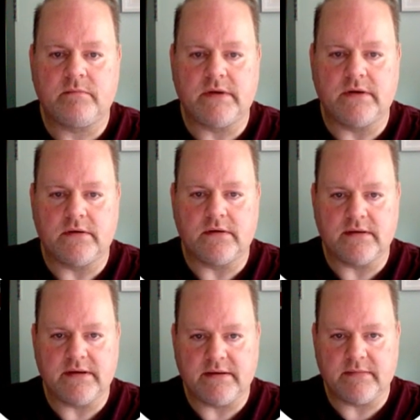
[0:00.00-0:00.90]
your
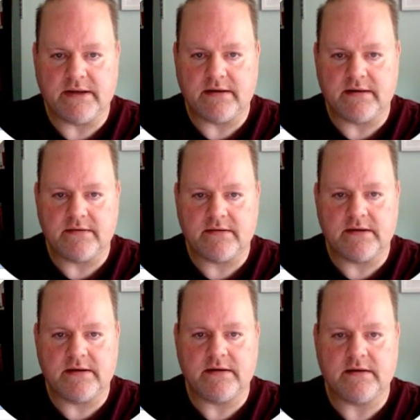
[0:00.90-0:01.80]
lead magnet
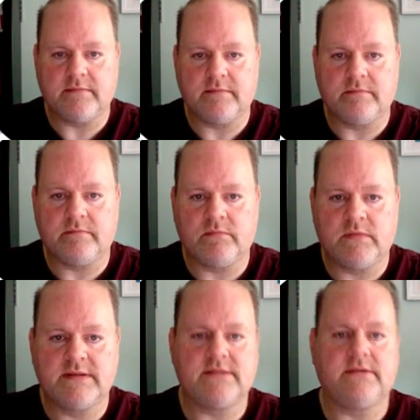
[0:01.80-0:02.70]
right here.
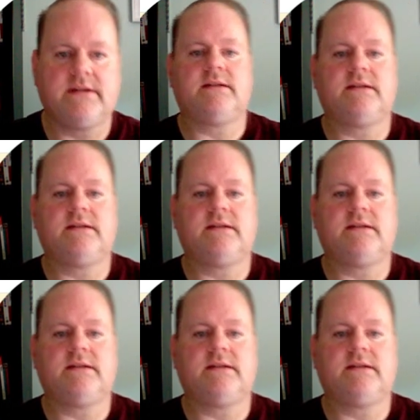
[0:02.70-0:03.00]
So we can double